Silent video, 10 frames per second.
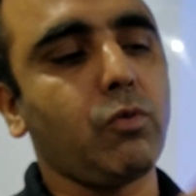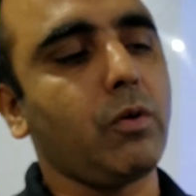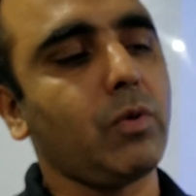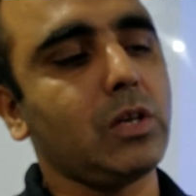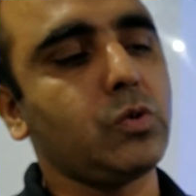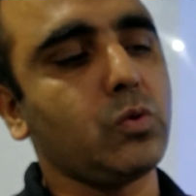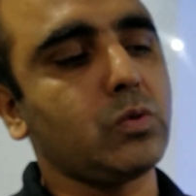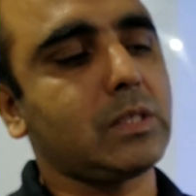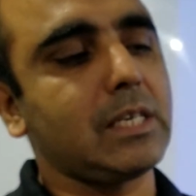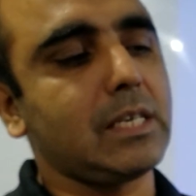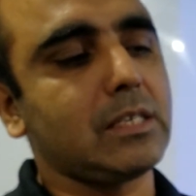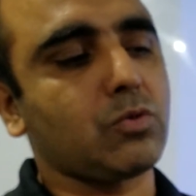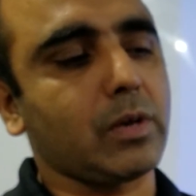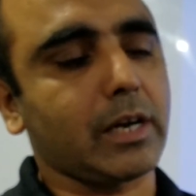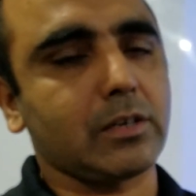we will use these
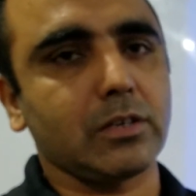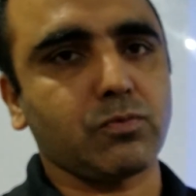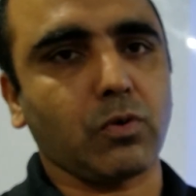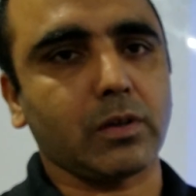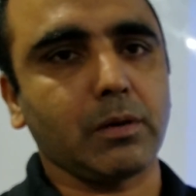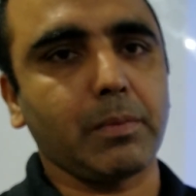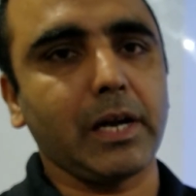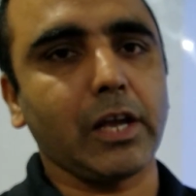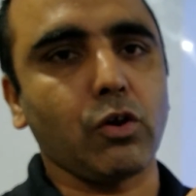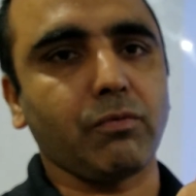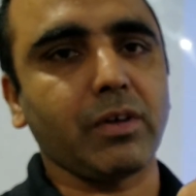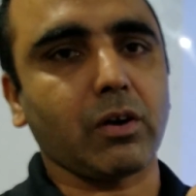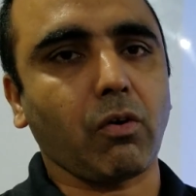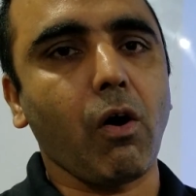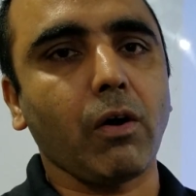connectors for the building of the
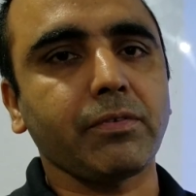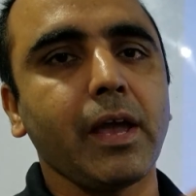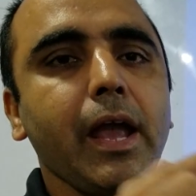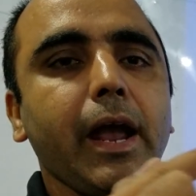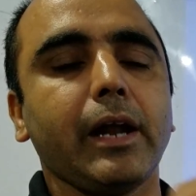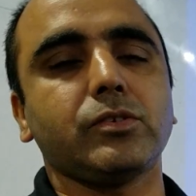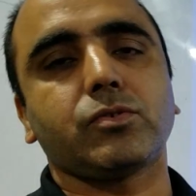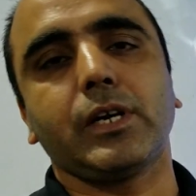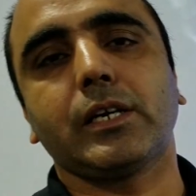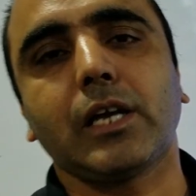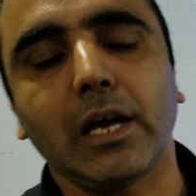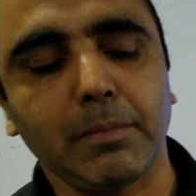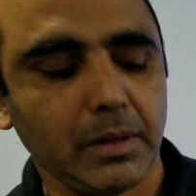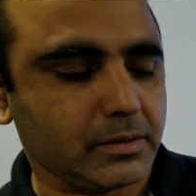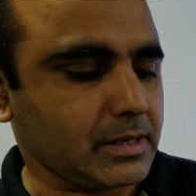cross and straight
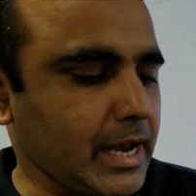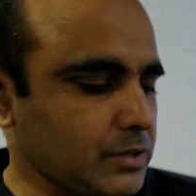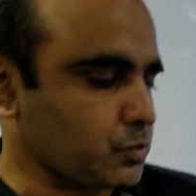cables as